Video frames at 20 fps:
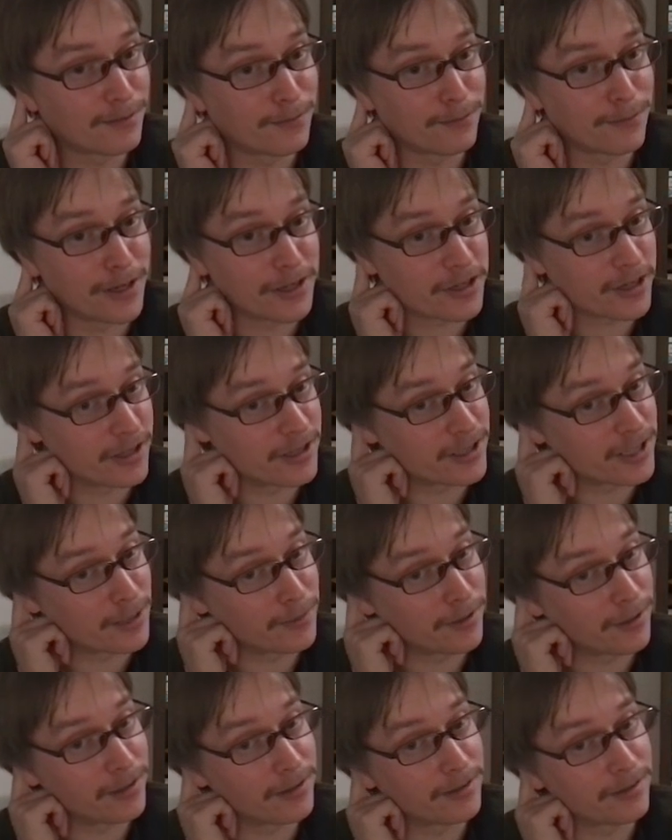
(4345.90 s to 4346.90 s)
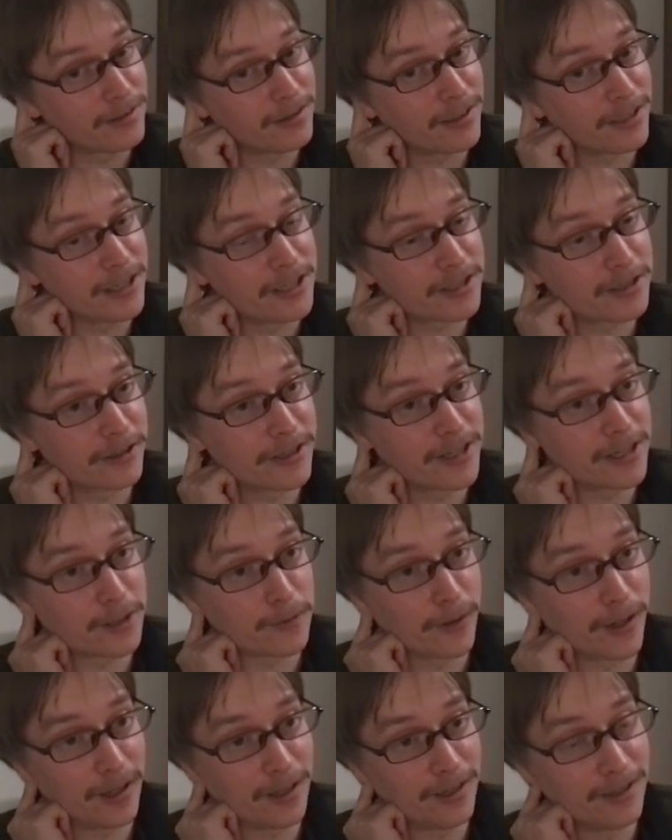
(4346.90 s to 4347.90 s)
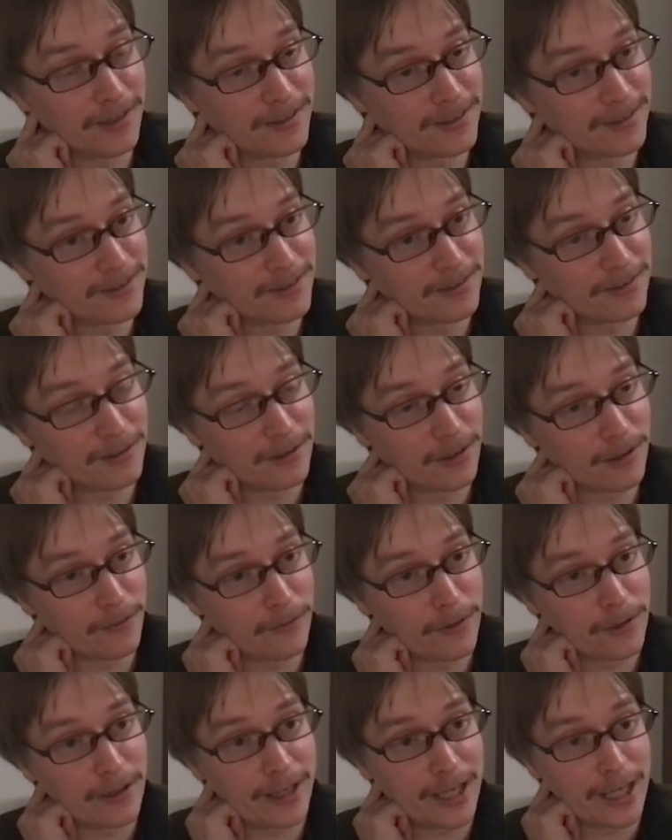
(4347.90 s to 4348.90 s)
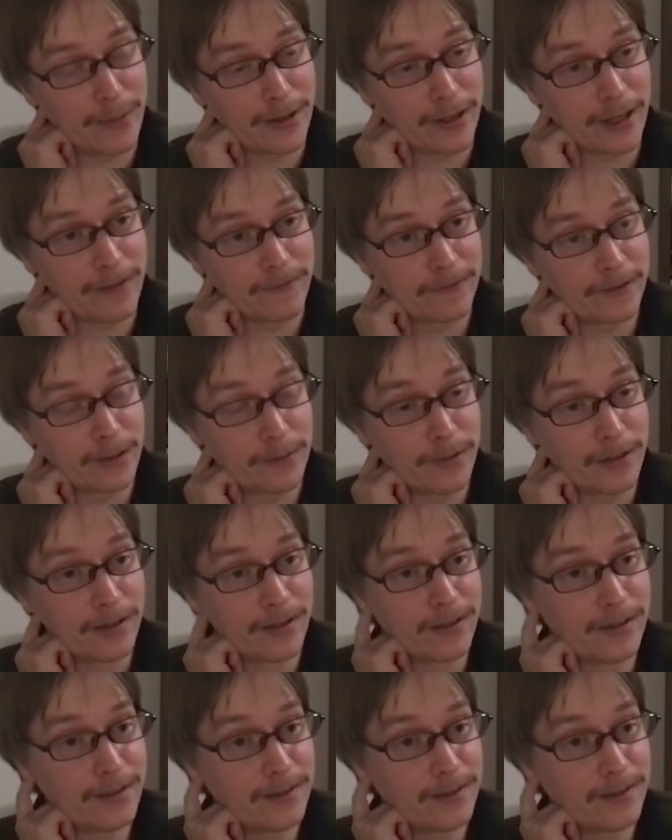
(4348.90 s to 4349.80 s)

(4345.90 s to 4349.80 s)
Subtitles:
mash in some history as well, where the game came from.